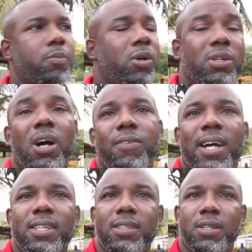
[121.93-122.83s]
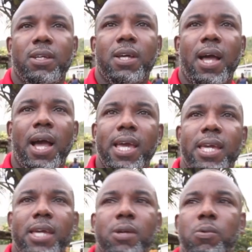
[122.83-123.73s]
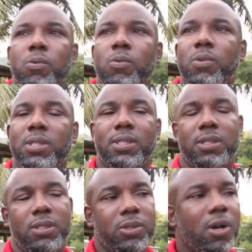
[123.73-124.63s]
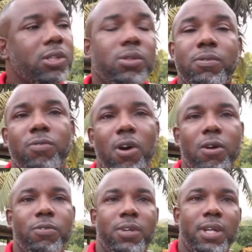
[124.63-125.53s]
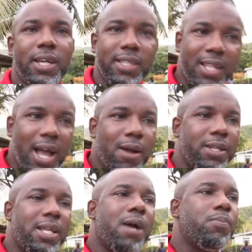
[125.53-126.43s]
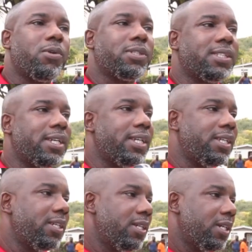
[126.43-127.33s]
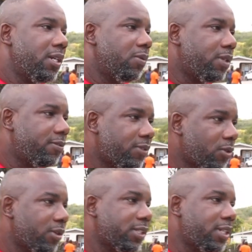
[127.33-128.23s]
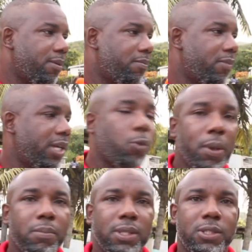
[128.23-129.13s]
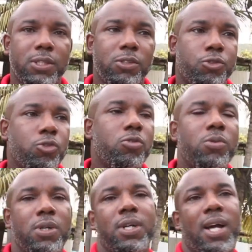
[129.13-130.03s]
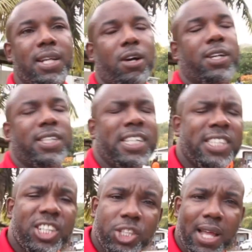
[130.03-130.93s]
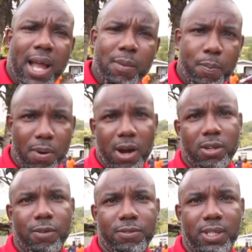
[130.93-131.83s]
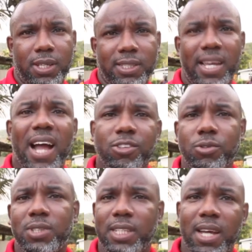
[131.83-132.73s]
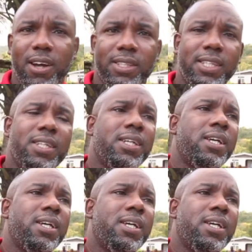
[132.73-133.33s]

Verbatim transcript: were, blown off. And I was, was also involved in that, in that process. I would have sourced some equipment through an organization that I'm a part of, the St. Andrew CDRT,